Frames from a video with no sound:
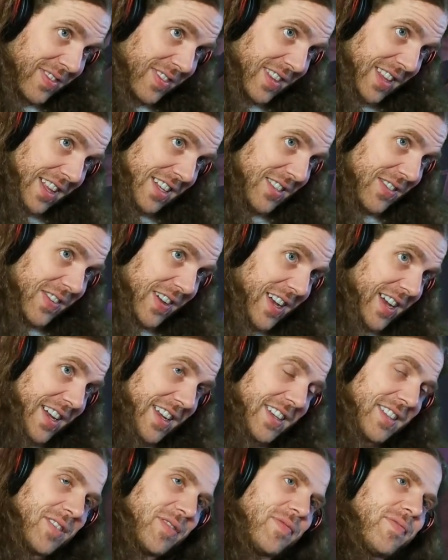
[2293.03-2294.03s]
That's
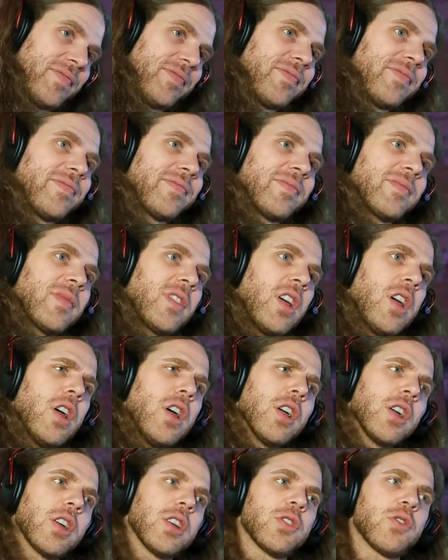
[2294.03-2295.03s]
fine.
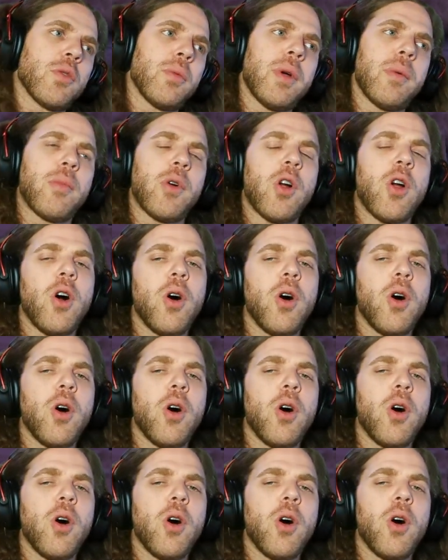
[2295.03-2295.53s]
Because remember,